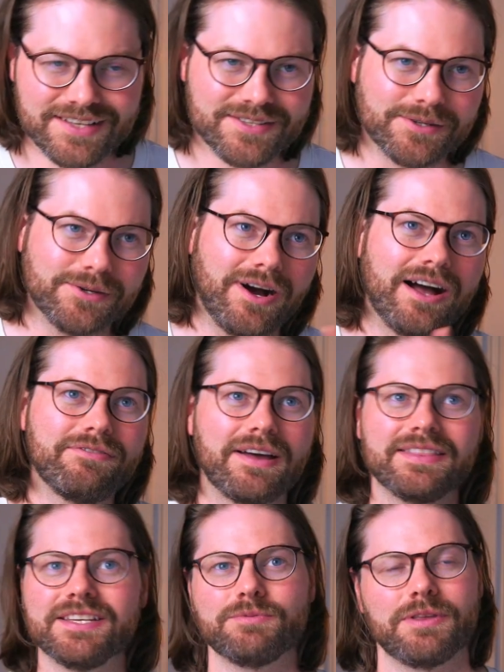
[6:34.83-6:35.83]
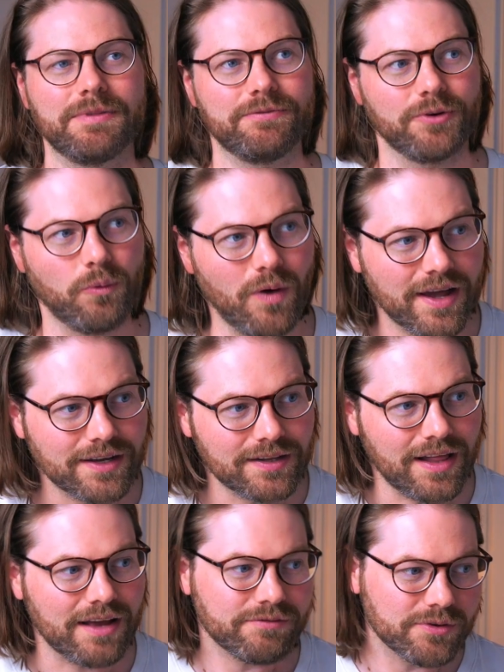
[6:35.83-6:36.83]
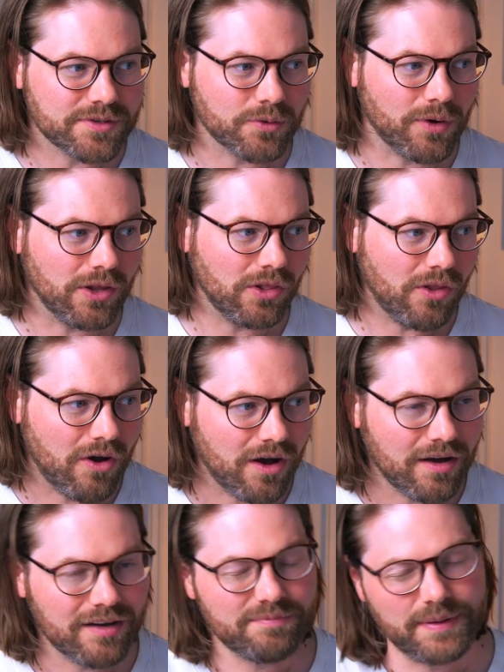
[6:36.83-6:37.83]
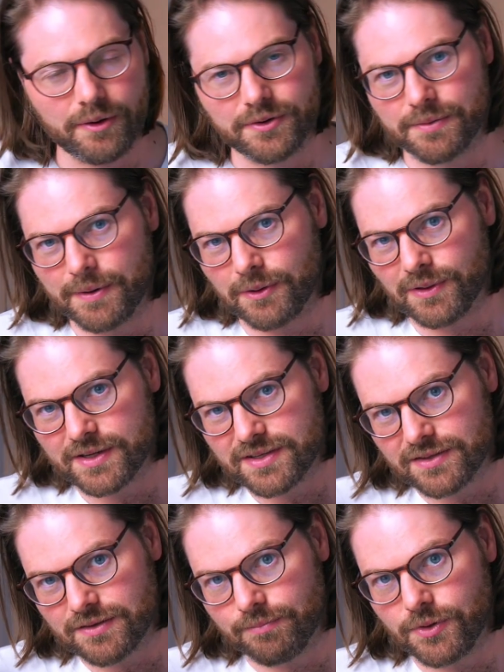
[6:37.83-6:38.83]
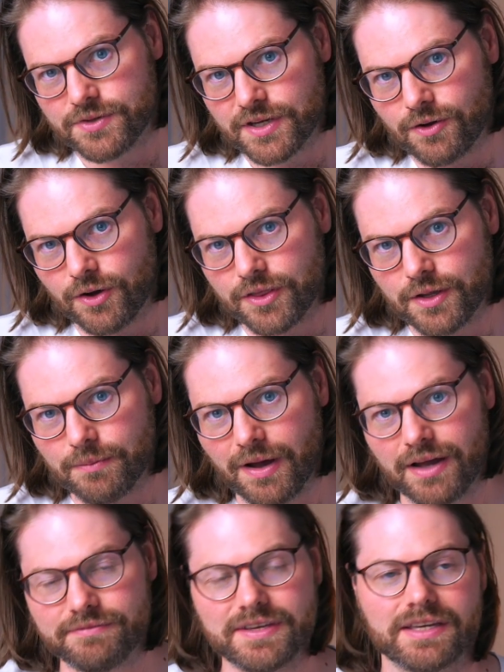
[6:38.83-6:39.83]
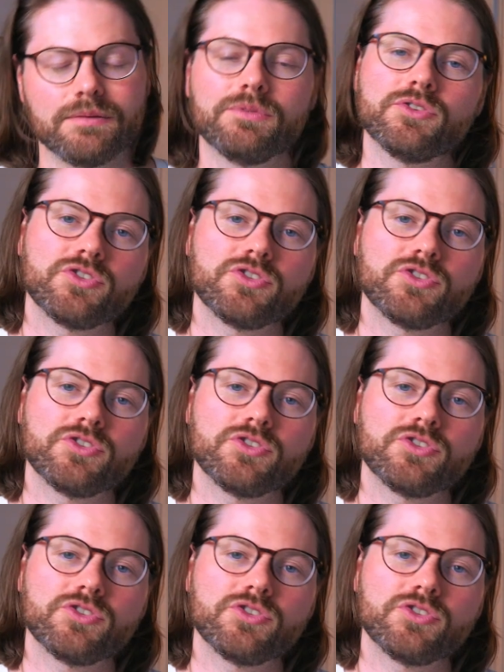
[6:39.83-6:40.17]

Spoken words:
So I've had these with me for a while. I've used them quite a lot. I've been out and about listening to music on them. I've taken them to